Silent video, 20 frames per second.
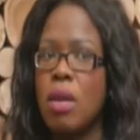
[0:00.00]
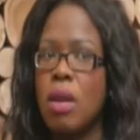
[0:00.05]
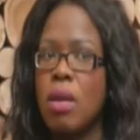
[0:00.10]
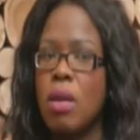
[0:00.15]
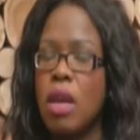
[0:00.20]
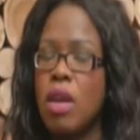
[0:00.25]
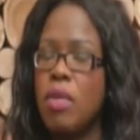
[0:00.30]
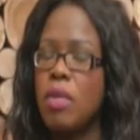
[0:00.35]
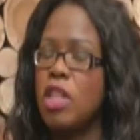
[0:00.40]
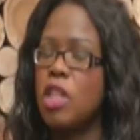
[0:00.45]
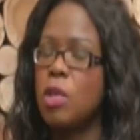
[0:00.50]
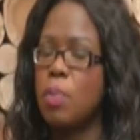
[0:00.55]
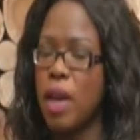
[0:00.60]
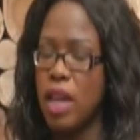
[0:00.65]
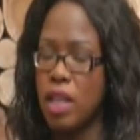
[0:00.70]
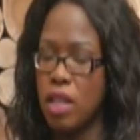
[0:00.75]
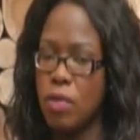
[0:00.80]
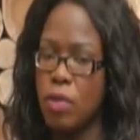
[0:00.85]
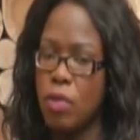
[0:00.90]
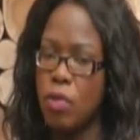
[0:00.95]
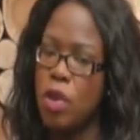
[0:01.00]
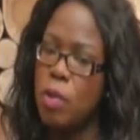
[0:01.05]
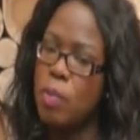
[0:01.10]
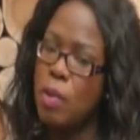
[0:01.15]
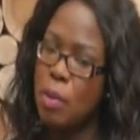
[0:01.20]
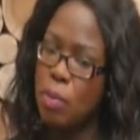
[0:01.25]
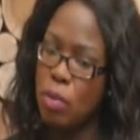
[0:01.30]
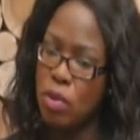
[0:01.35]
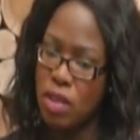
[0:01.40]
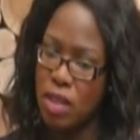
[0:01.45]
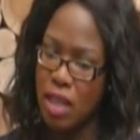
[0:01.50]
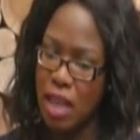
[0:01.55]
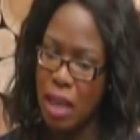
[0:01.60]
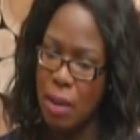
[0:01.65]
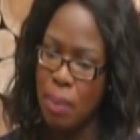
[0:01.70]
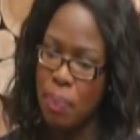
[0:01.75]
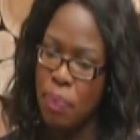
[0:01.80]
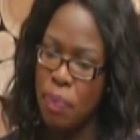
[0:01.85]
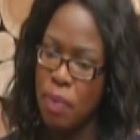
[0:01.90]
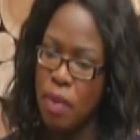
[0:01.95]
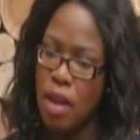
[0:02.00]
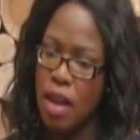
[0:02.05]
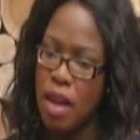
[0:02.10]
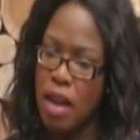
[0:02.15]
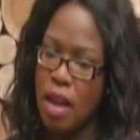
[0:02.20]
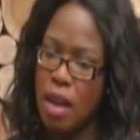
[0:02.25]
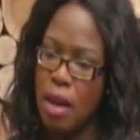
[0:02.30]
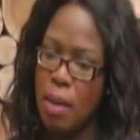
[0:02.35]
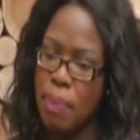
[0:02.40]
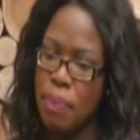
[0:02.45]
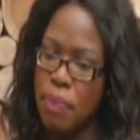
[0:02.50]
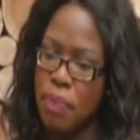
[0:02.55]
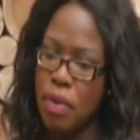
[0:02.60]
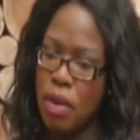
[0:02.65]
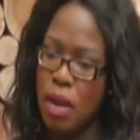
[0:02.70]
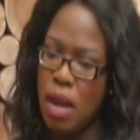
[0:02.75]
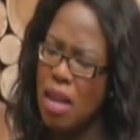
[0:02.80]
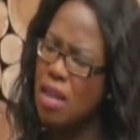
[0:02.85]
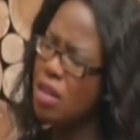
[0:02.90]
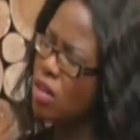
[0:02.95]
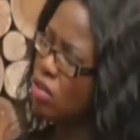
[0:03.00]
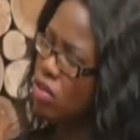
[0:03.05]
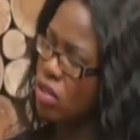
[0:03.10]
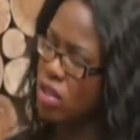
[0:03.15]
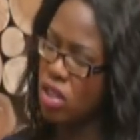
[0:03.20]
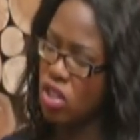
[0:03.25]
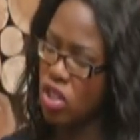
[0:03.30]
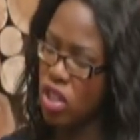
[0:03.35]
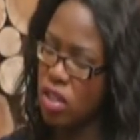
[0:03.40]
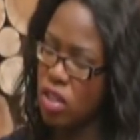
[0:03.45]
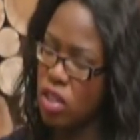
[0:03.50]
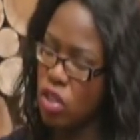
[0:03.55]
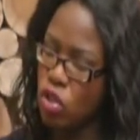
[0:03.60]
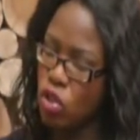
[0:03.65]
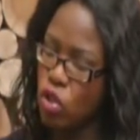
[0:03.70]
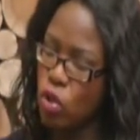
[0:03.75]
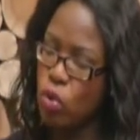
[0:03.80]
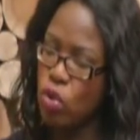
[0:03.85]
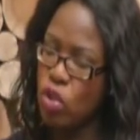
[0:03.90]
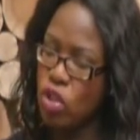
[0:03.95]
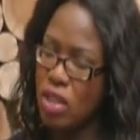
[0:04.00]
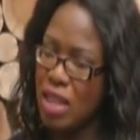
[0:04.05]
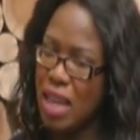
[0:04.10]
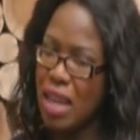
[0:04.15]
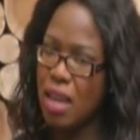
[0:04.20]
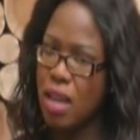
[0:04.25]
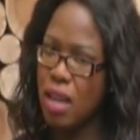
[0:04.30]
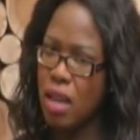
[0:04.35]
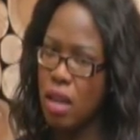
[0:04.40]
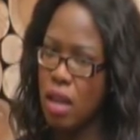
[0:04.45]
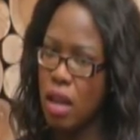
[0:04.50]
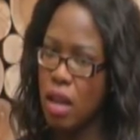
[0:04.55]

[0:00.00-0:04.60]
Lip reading: irrespective of what people say, and it's not to suggest that you don't take